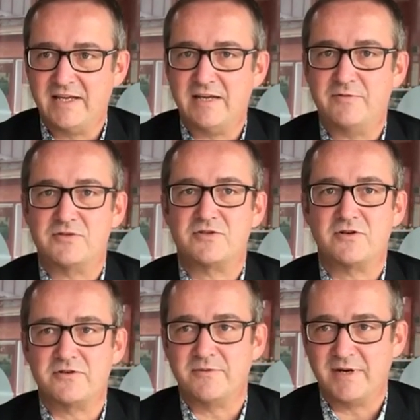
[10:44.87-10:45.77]
If you
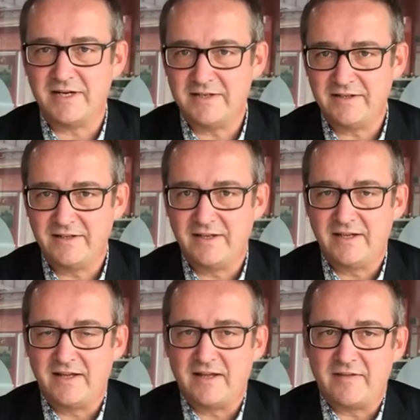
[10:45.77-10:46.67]
start a mine,
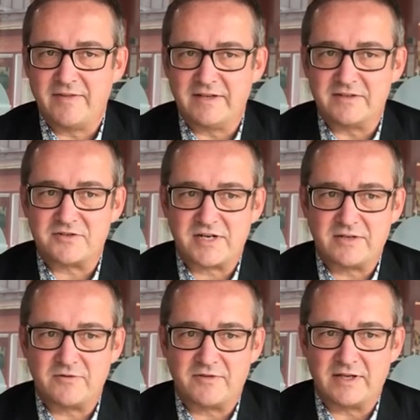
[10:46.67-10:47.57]
then try
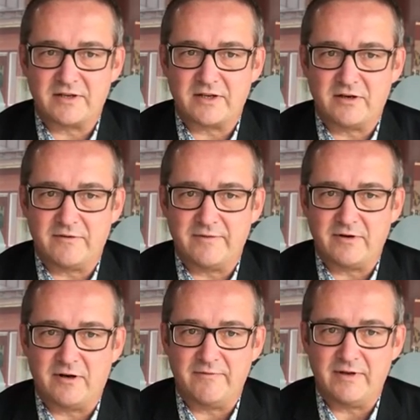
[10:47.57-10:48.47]
to think of,
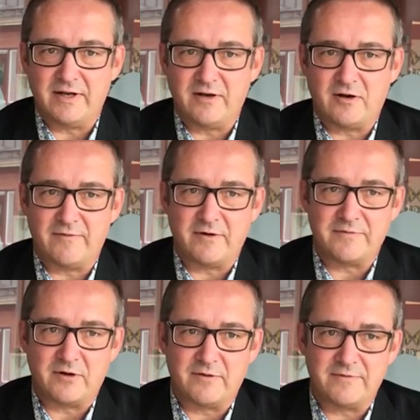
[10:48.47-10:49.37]
of, uh, of,
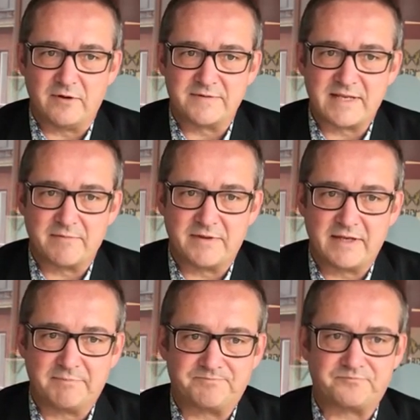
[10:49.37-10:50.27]
of, of,
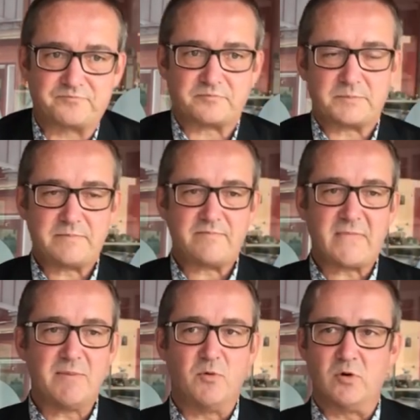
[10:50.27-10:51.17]
something
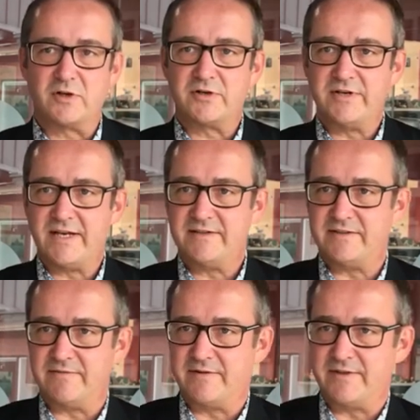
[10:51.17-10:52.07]
more
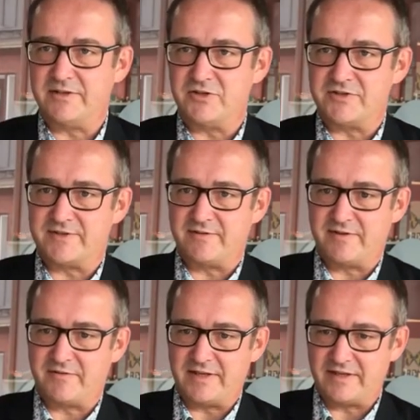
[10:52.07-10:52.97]
creative than just
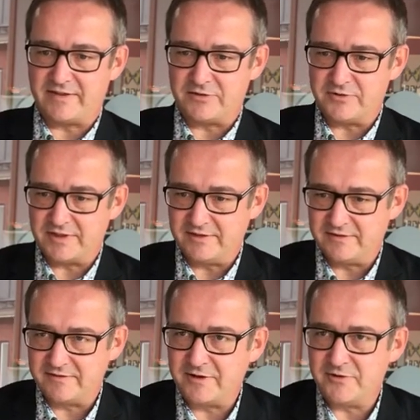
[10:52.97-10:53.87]
thinking that you can
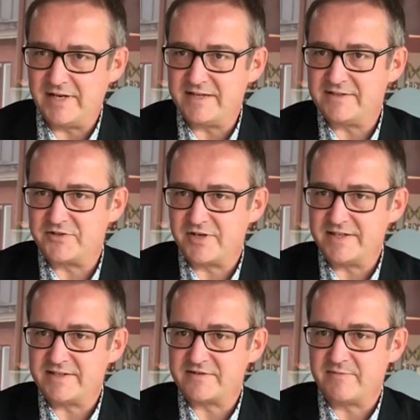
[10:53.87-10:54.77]
erase the
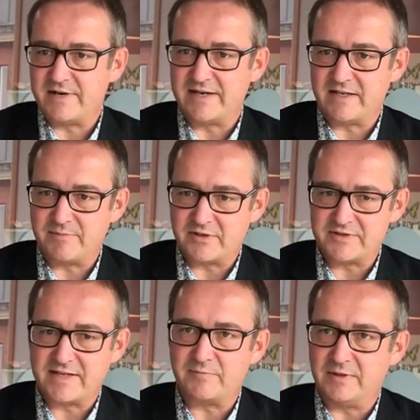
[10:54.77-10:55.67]
traces of mining,
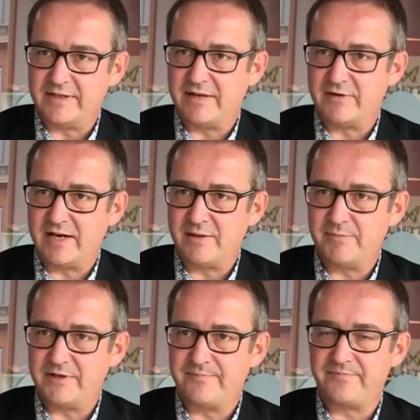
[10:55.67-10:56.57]
because that will never
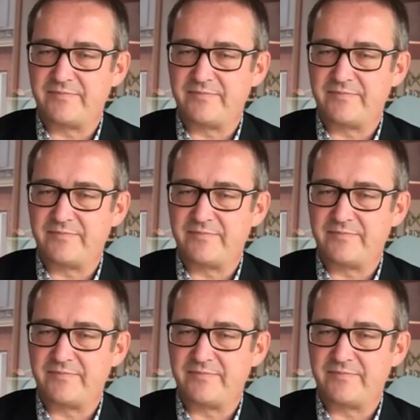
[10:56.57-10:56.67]
happen.